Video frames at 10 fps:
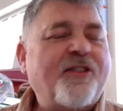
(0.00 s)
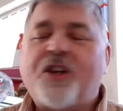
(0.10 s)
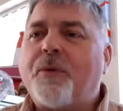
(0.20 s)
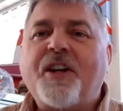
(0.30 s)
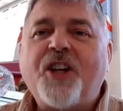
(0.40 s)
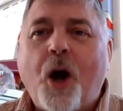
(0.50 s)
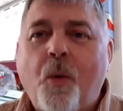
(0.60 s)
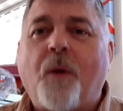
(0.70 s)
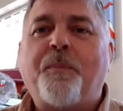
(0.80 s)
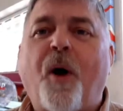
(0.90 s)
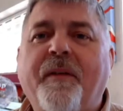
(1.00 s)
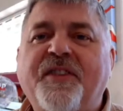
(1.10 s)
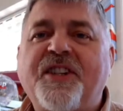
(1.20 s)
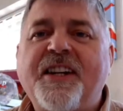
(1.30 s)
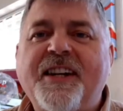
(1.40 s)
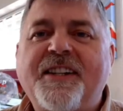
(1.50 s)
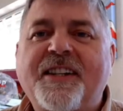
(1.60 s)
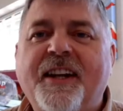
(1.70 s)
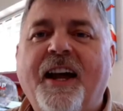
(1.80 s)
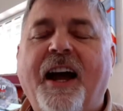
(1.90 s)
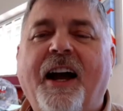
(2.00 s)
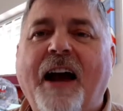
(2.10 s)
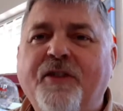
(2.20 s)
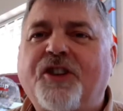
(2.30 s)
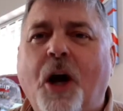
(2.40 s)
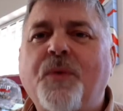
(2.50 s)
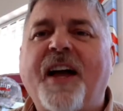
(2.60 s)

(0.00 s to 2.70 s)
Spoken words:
Don't they know what poverty is? Don't